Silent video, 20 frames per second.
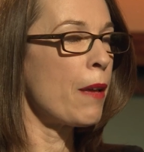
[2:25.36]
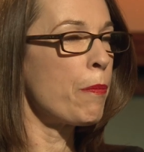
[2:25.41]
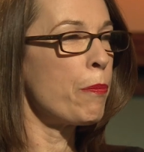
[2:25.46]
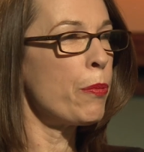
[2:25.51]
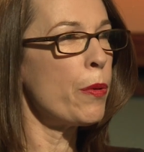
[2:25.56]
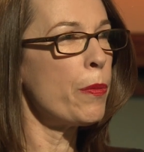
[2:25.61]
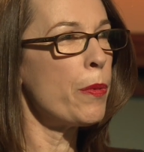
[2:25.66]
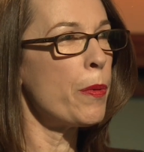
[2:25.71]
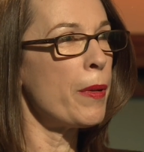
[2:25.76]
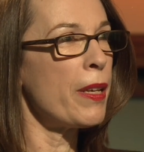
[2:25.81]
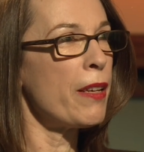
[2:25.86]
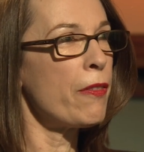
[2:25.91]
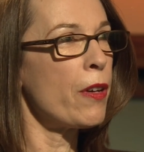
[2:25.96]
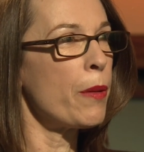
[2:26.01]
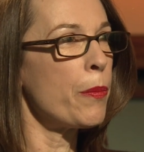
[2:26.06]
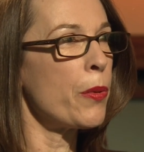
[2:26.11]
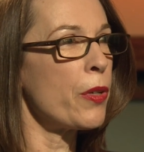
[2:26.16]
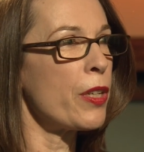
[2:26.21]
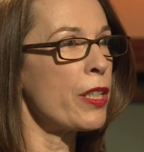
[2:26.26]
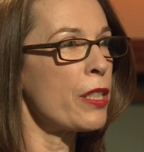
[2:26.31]
And probably, if
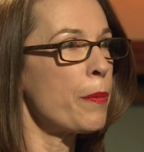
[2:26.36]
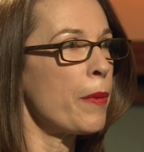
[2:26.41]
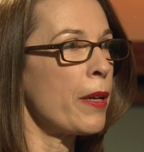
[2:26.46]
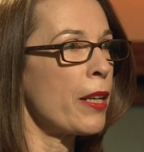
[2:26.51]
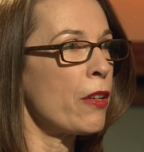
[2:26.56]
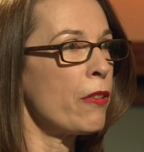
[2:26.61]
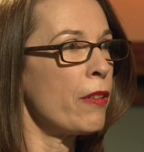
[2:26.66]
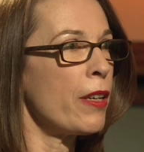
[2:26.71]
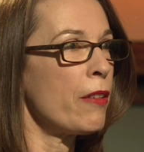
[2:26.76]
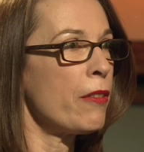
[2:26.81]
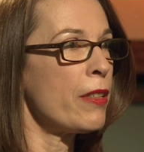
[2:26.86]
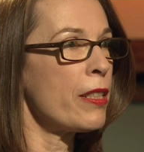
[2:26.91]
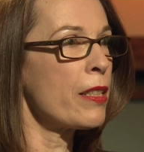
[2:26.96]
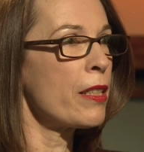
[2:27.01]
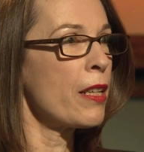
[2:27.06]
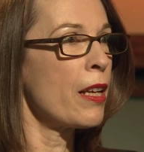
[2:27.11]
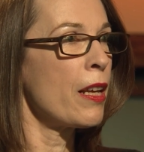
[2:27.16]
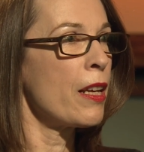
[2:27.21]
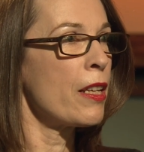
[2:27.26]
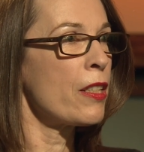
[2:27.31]
I'm honest, my career is
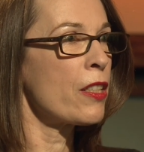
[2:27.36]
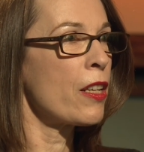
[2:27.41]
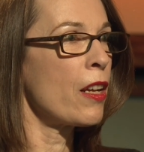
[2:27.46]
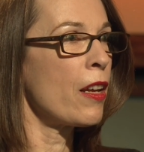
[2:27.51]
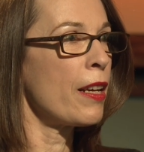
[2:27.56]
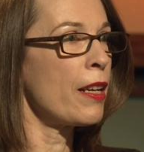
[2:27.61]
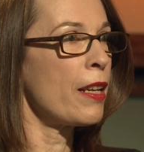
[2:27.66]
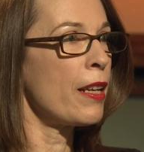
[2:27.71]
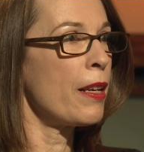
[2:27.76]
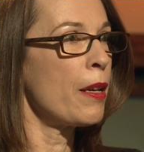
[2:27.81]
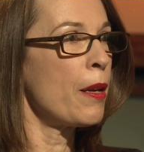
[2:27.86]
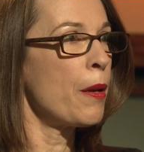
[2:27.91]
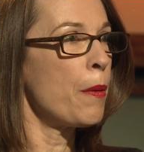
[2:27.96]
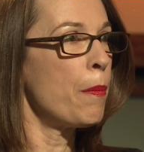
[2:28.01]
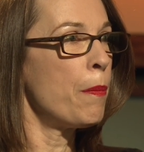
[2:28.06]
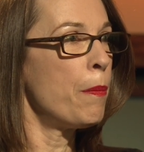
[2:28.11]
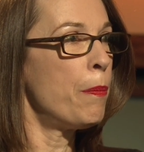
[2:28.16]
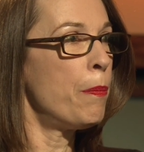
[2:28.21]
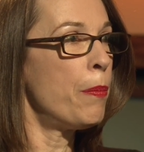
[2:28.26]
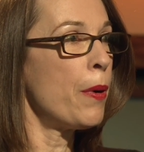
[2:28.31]
slightly
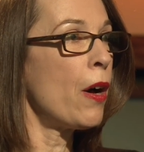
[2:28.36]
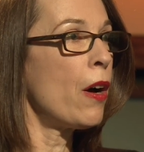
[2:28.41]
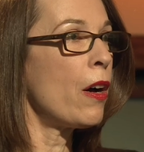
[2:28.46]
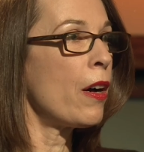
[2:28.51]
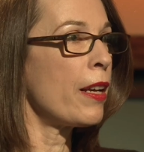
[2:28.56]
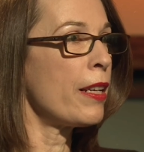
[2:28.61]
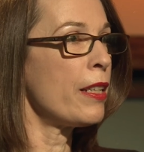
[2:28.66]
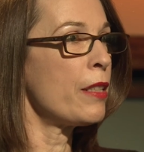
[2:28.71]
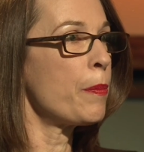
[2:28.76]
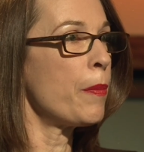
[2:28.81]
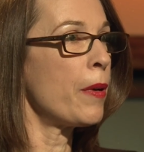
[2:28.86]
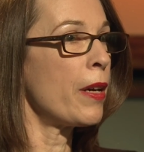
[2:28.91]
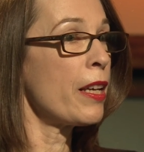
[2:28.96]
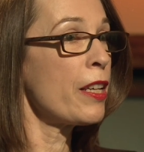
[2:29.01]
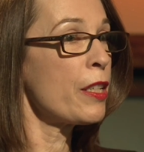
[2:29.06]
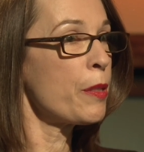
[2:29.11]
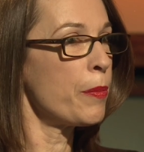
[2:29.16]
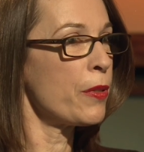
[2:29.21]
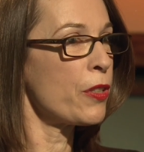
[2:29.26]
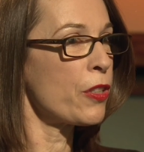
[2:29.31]
behind my
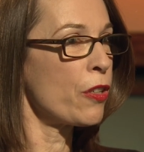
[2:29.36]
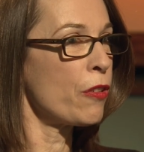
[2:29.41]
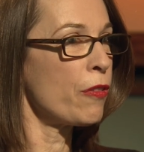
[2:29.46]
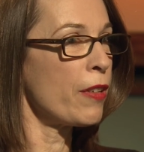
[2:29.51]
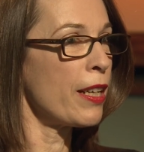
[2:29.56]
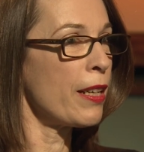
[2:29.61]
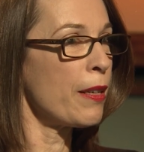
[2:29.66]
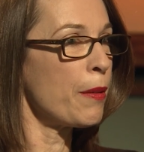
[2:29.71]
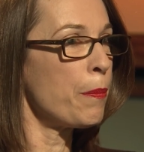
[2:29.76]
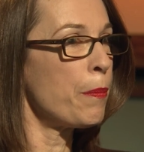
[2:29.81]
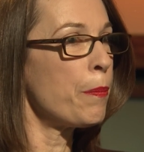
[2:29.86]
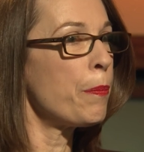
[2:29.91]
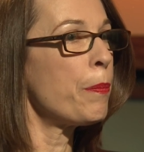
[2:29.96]
husband's career,